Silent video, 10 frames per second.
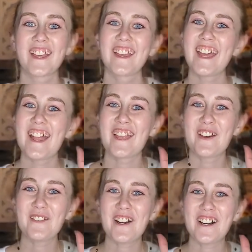
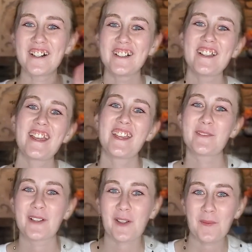Hello all, and
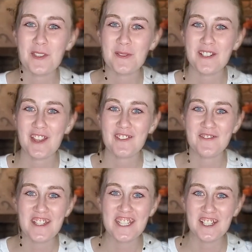welcome to another
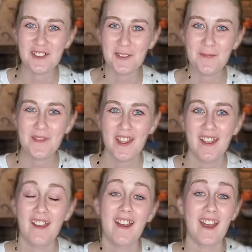video.
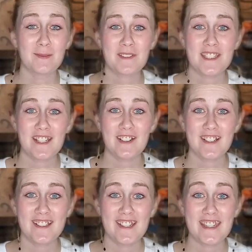I'm Sarah,
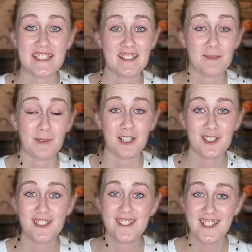and this is
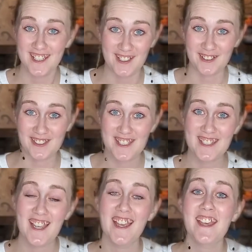Brushes and Needles.
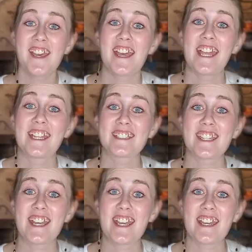And
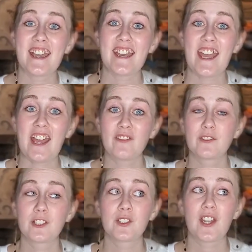today I have
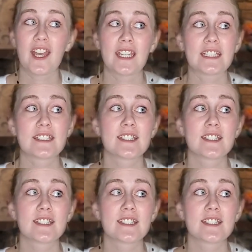for you guys